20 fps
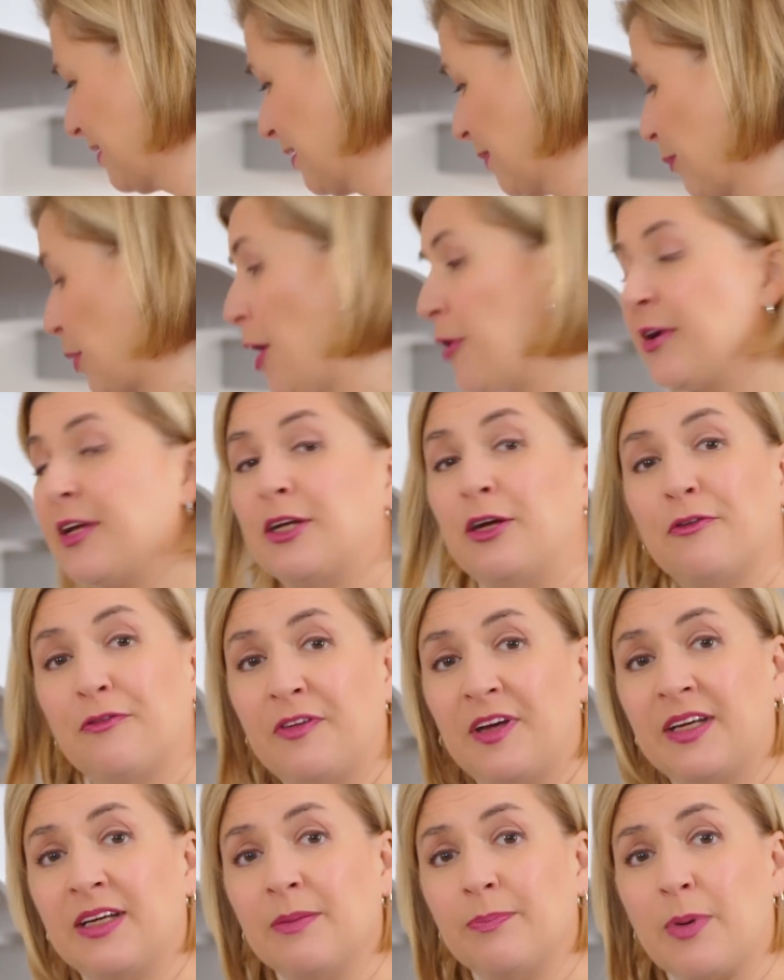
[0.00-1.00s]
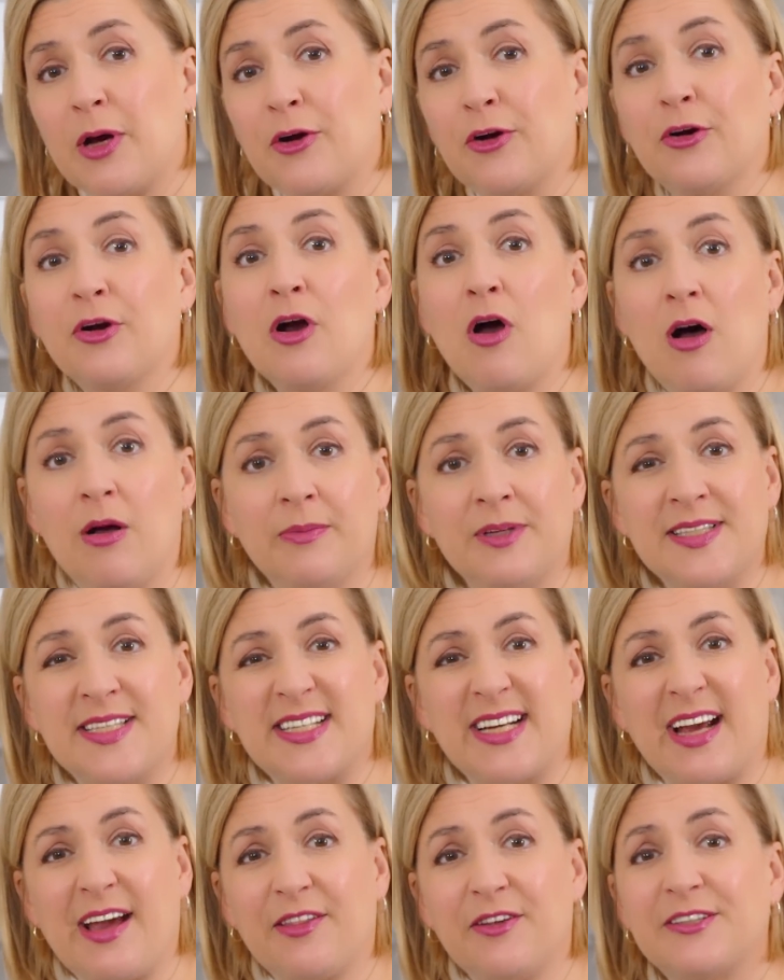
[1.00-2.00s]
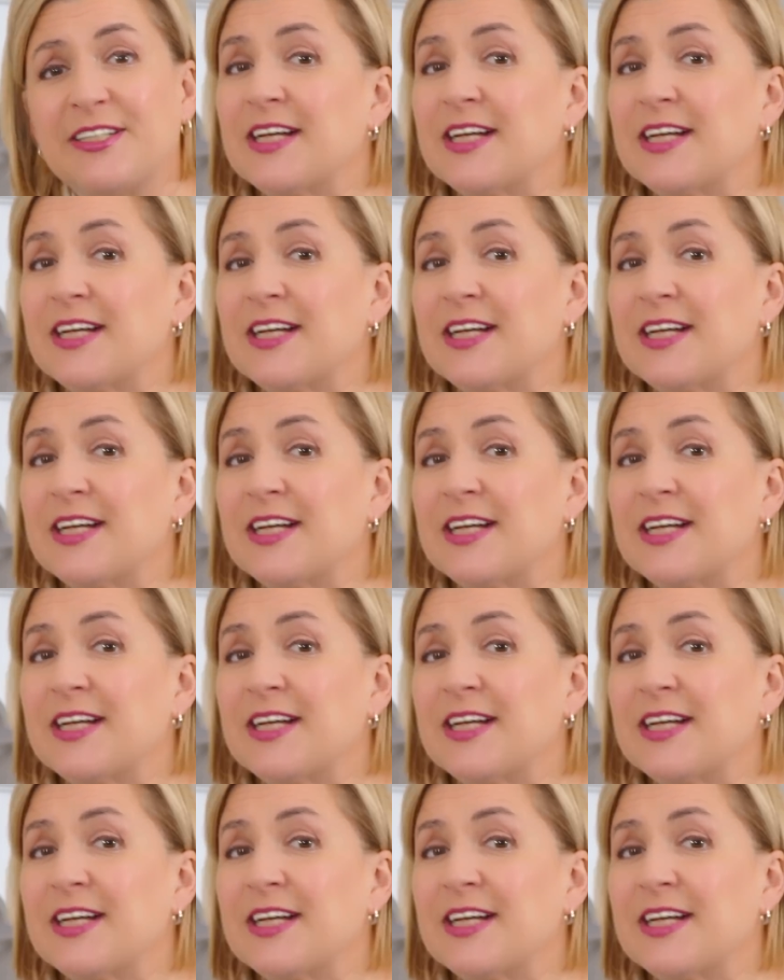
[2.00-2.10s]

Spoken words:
Browning your vegan butter and almonds together